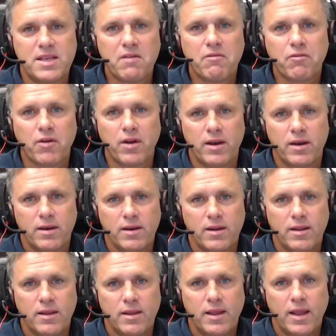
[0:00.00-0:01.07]
different,
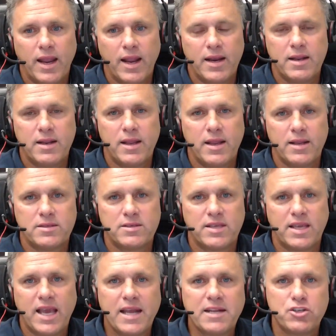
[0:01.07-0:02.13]
and it's
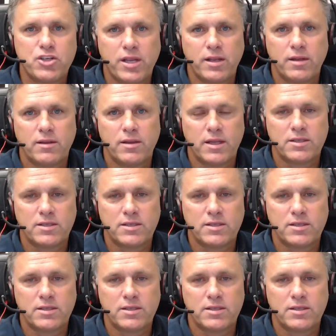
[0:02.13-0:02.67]
catching.